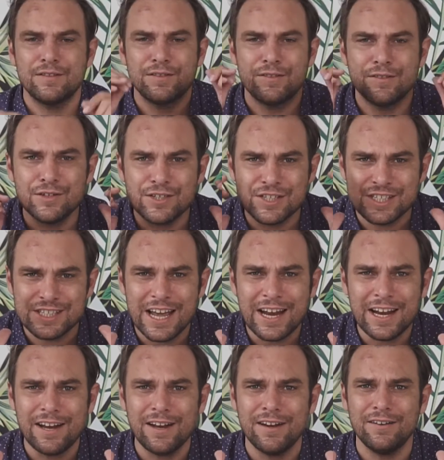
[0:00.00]
The
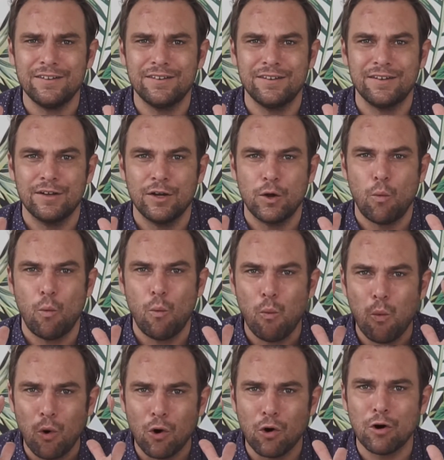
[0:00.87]
second
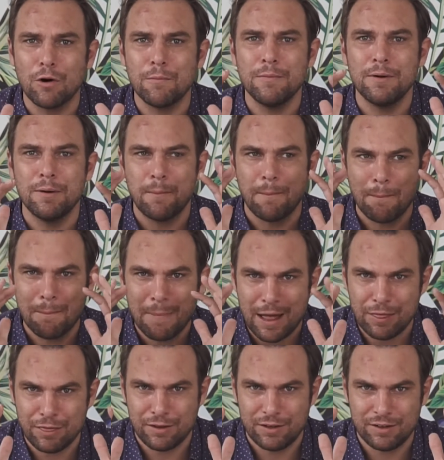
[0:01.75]
warm
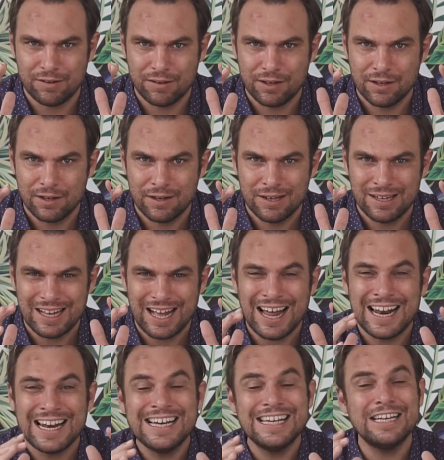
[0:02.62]
method,
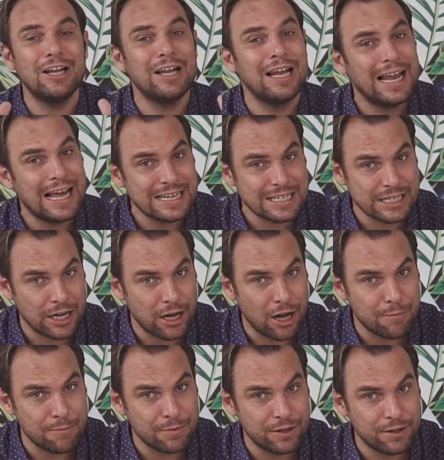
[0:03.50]
a little less
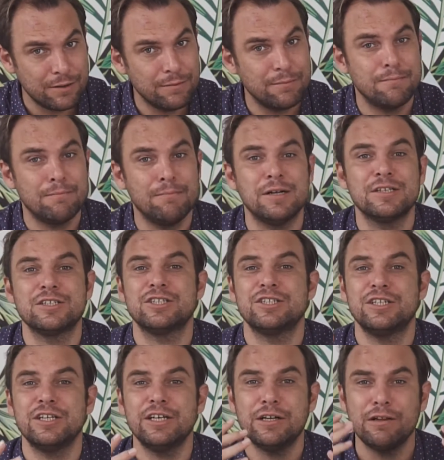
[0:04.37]
common, but
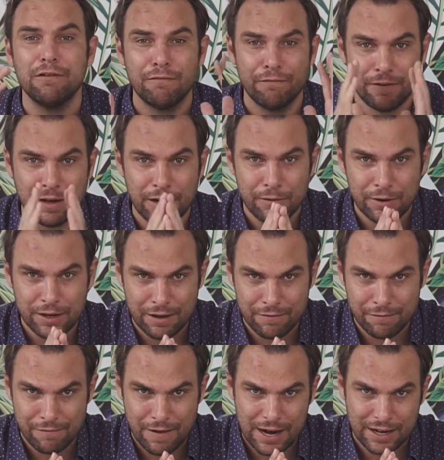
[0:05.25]
still very
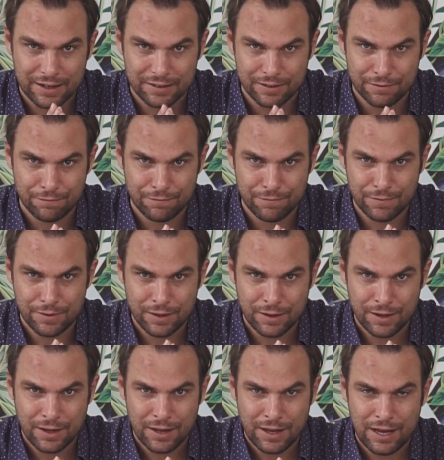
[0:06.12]
effective,
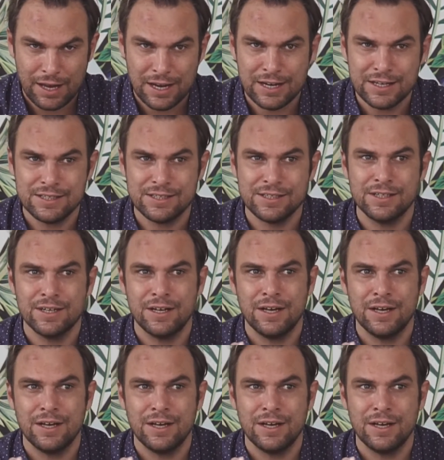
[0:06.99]
is